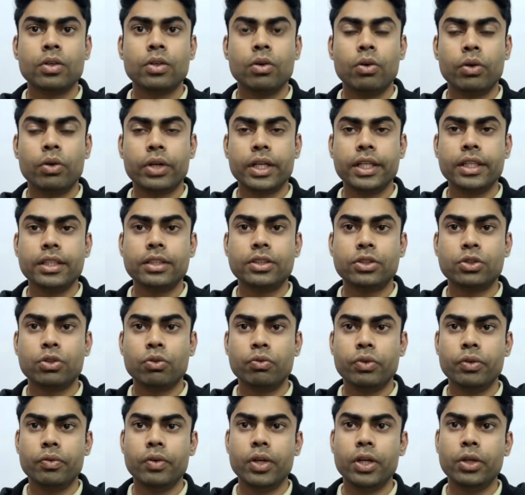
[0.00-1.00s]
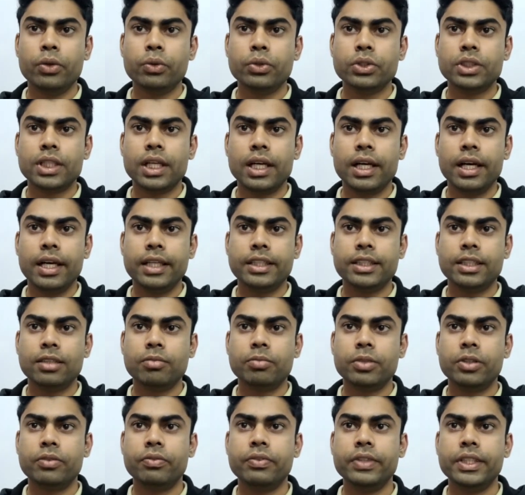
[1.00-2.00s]
Okay, so we will use the relation
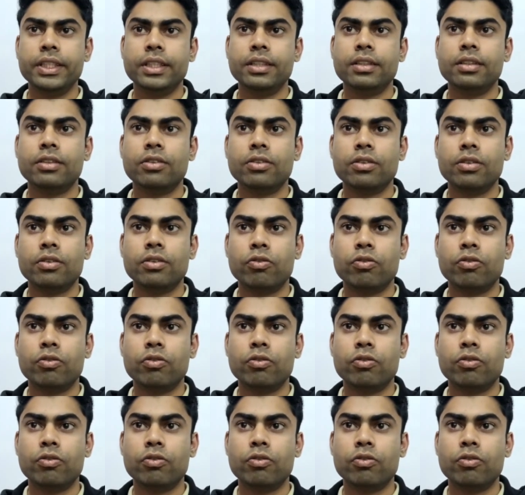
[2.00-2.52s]
between